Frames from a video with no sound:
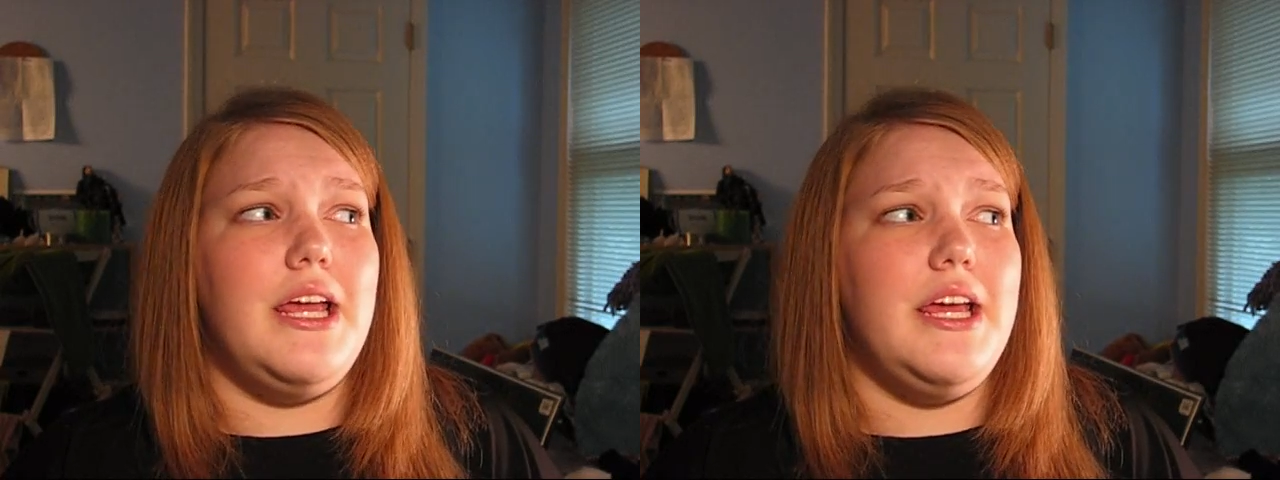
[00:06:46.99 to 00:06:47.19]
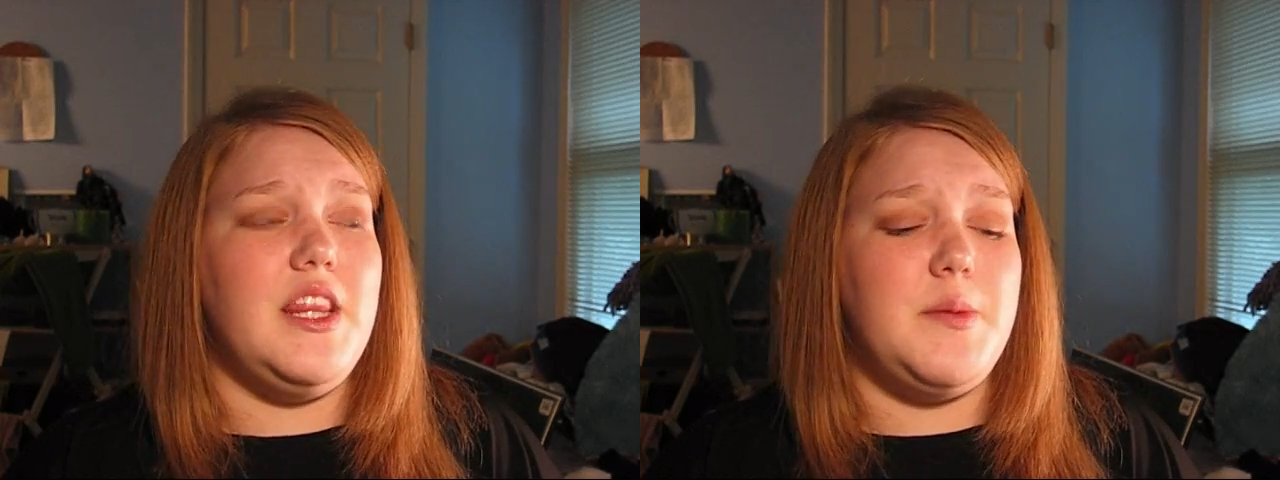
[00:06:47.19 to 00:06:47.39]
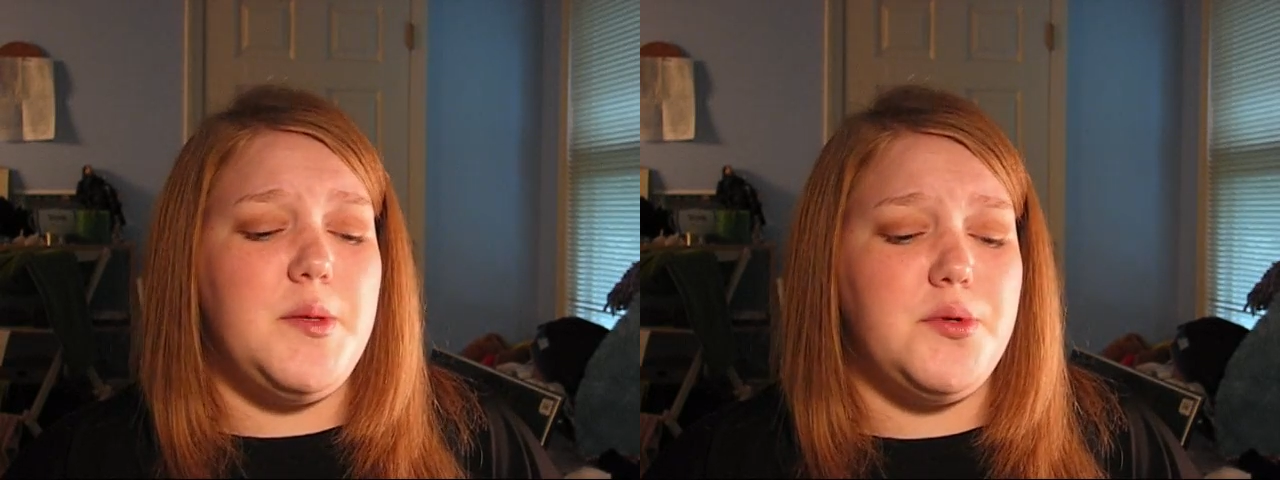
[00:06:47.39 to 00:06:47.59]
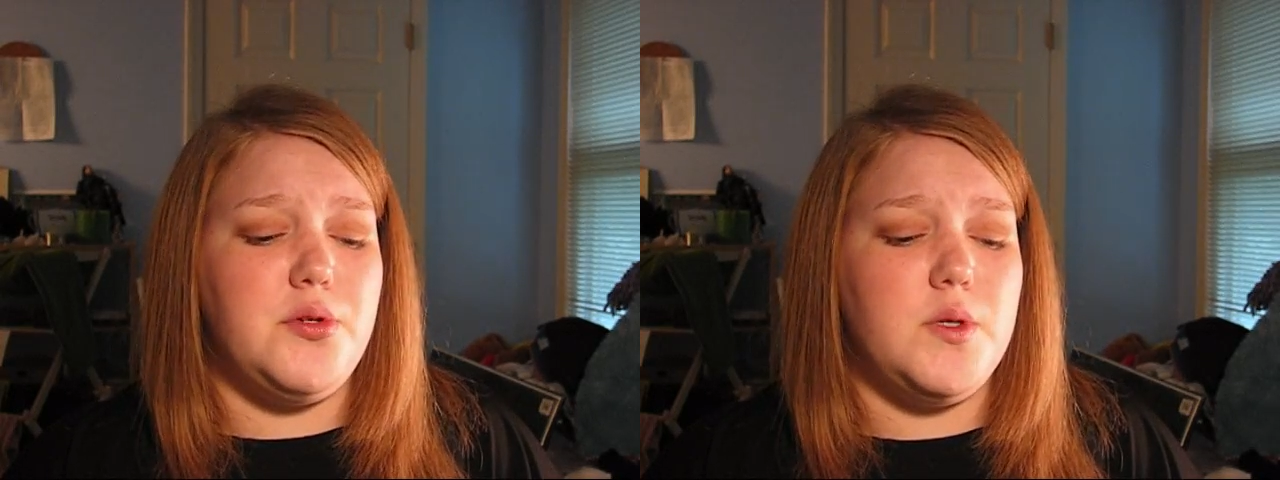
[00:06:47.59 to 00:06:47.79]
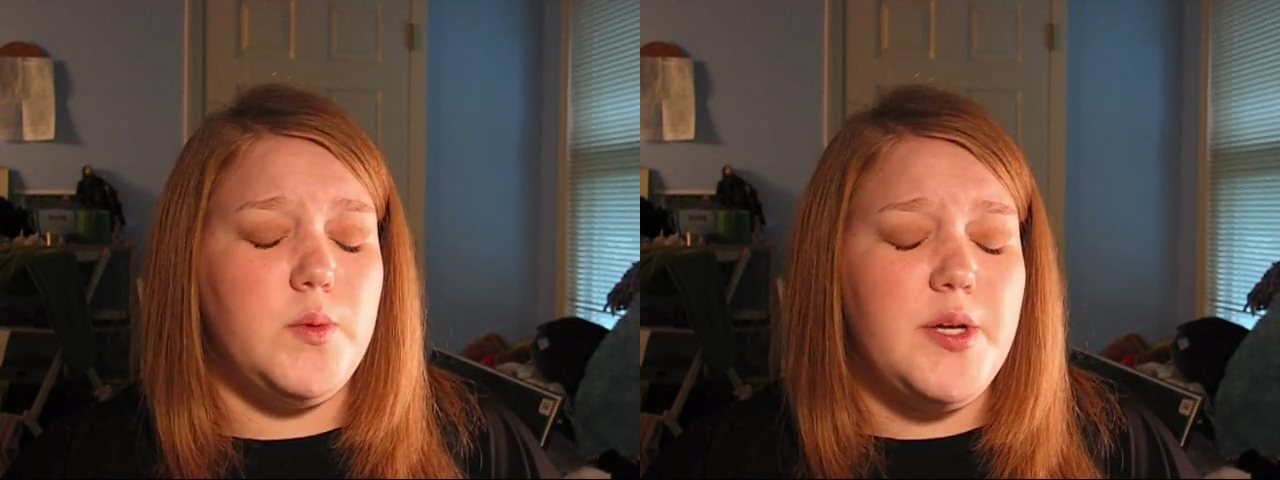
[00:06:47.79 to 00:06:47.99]
And the people
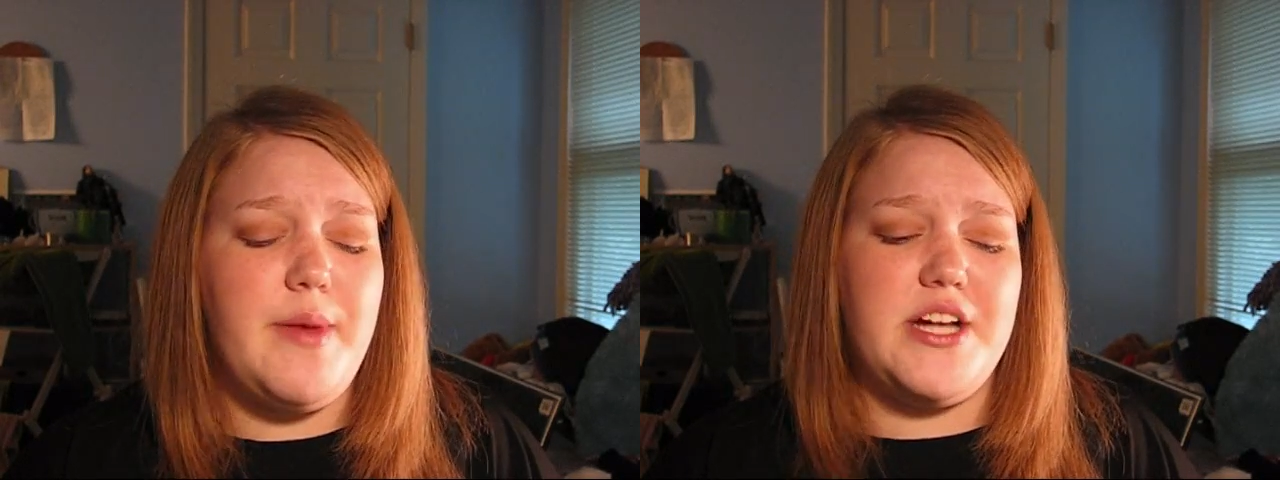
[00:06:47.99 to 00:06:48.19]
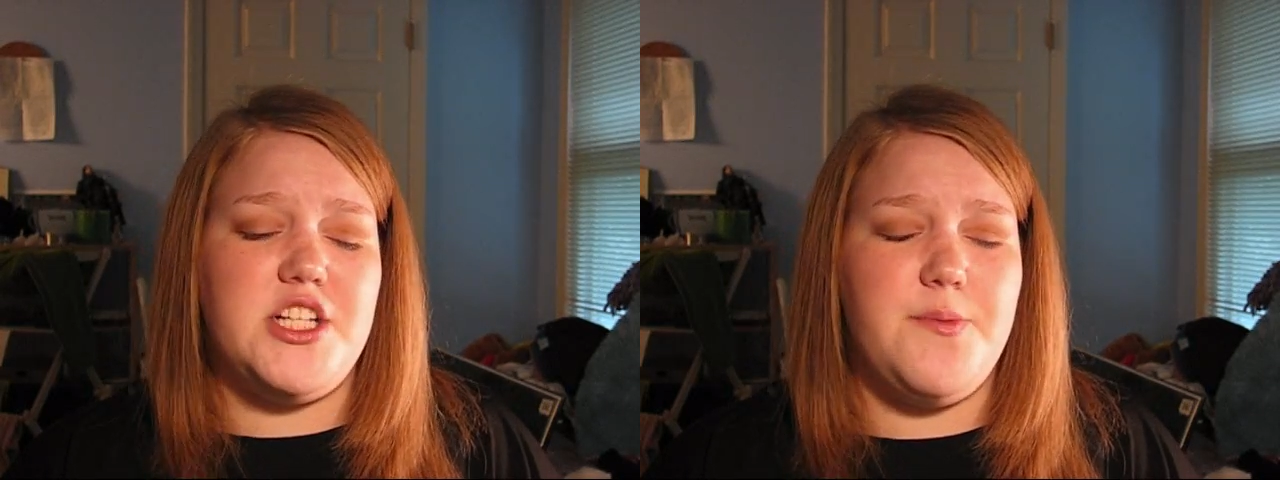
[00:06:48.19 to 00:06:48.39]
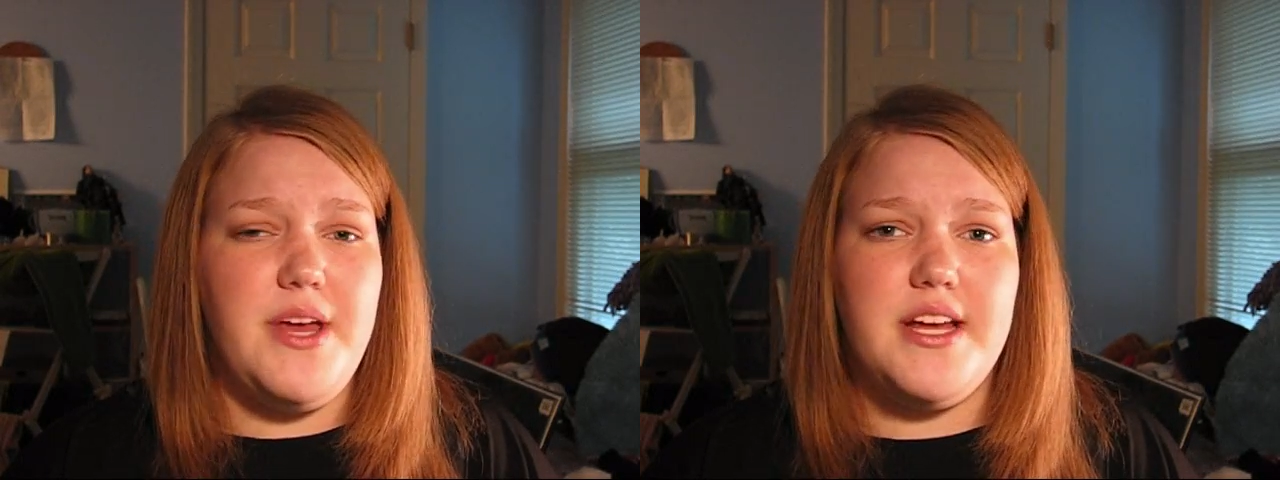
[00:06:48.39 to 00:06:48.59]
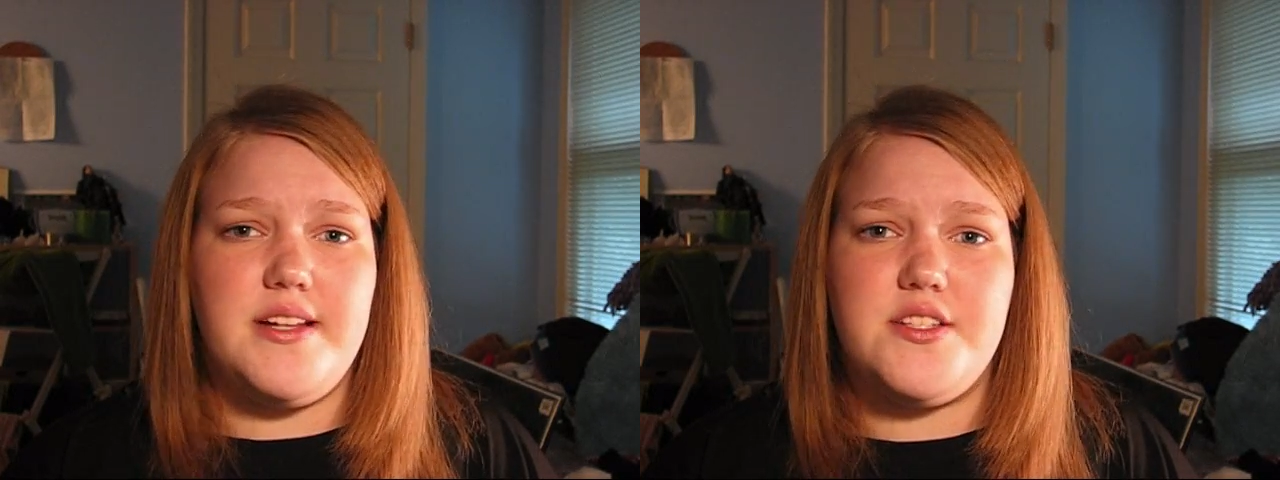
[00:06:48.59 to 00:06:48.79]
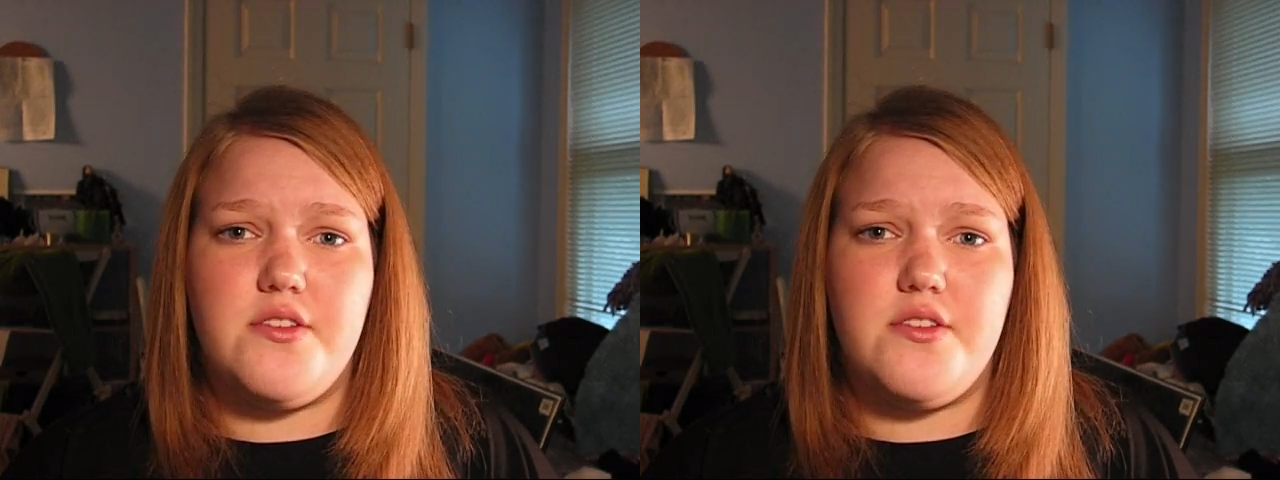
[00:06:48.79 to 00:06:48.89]
who it would match the best,